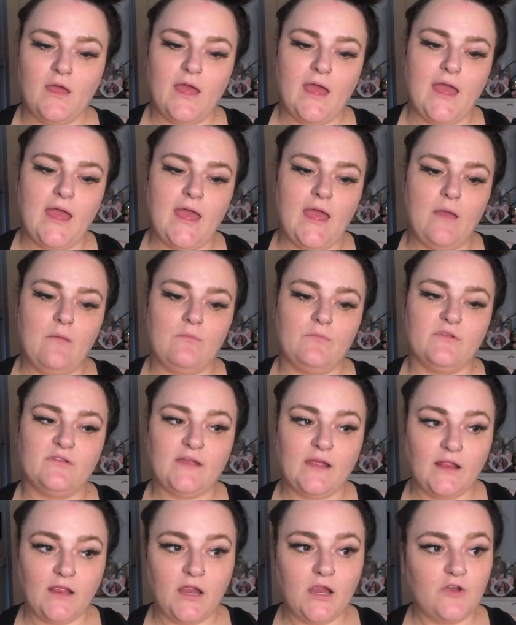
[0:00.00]
um,
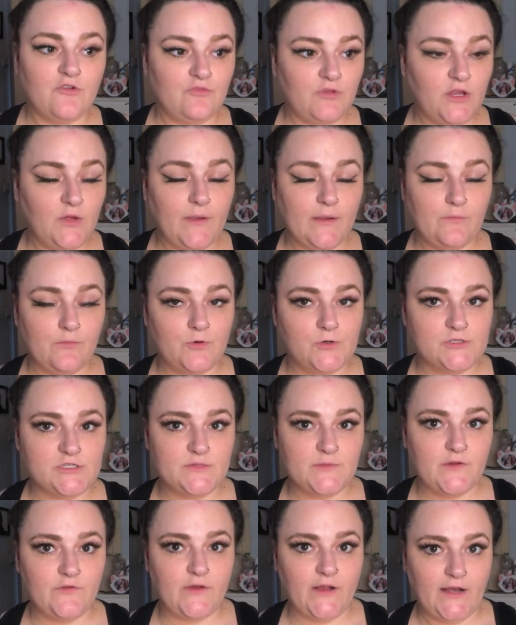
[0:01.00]
skincare is really quite important
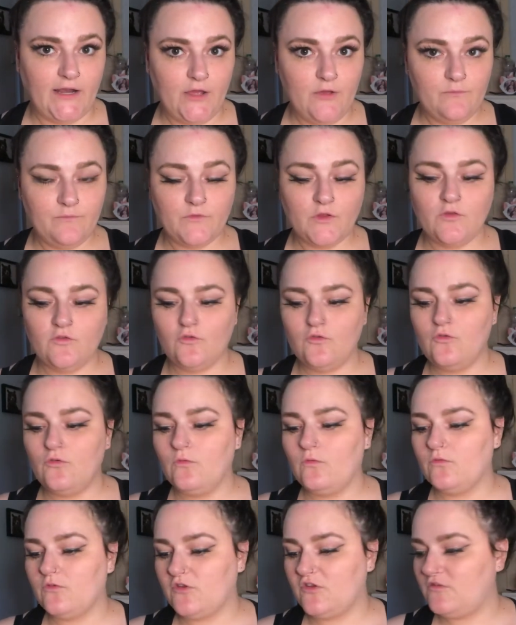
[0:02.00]
to me right now,
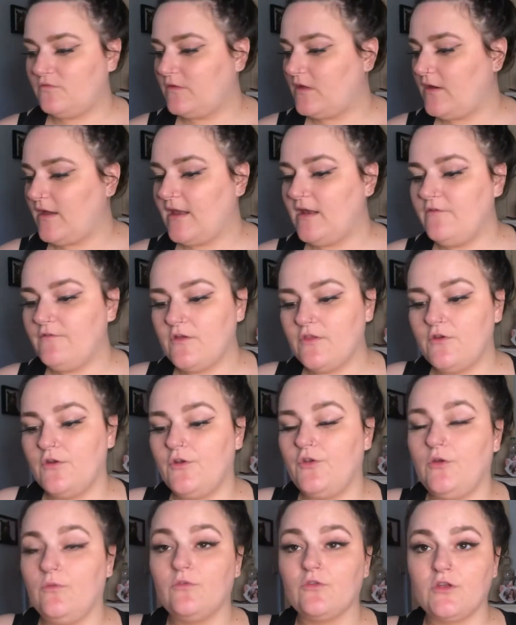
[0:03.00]
so just without any further
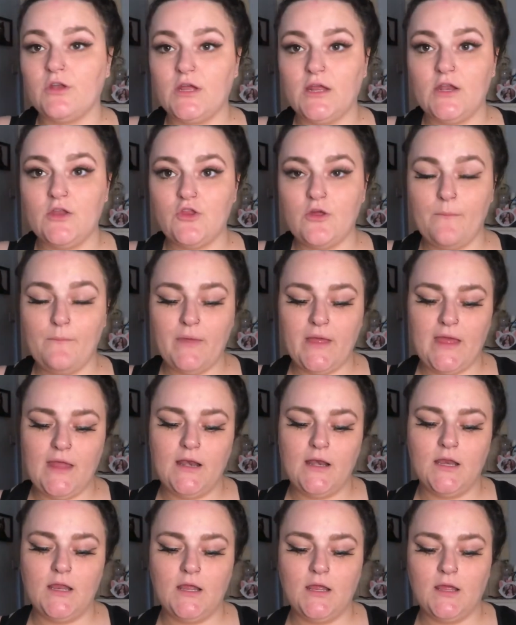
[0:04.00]
ado, I'm just going to kind of jump
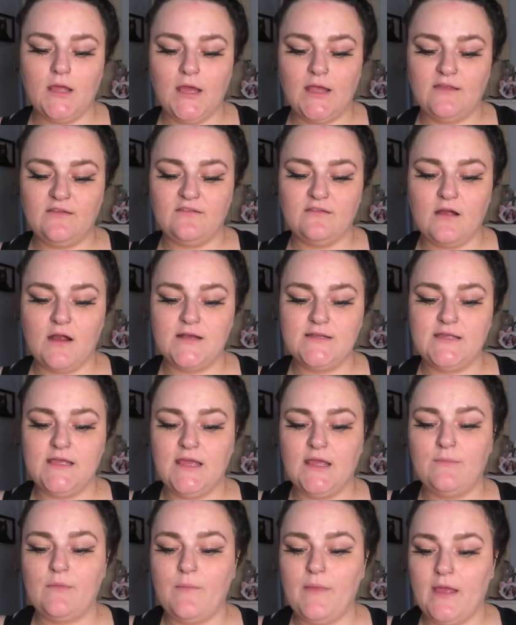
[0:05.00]
in and start
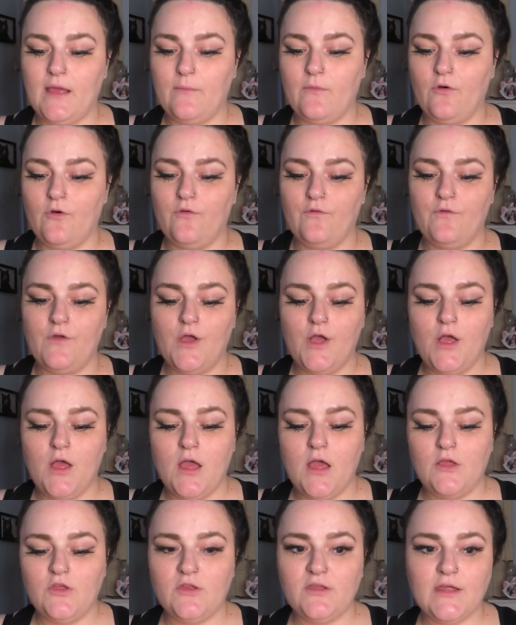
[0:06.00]
taking my makeup off,
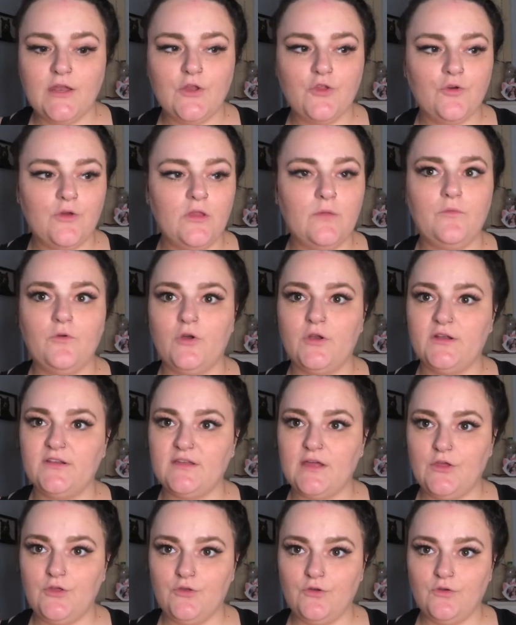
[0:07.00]
just kind of show you the products
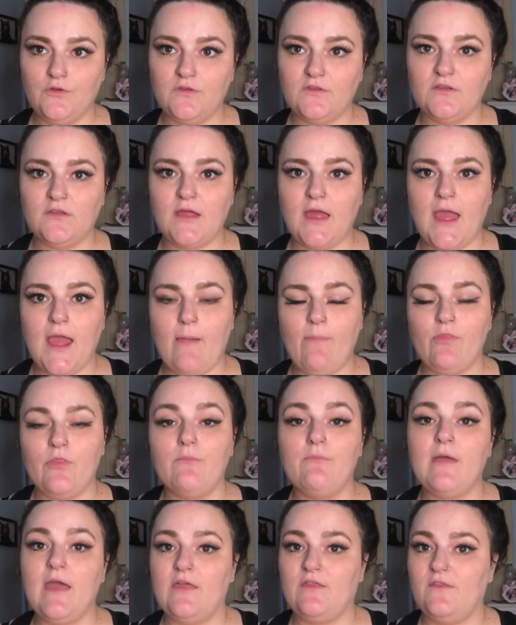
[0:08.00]
that I use, um, the
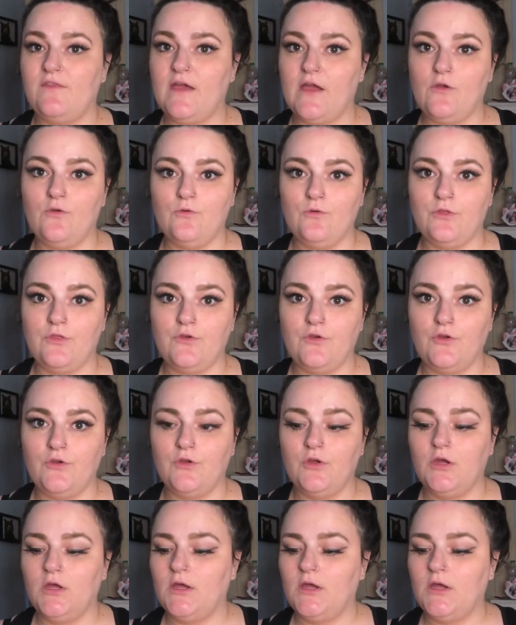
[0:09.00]
method that I go through,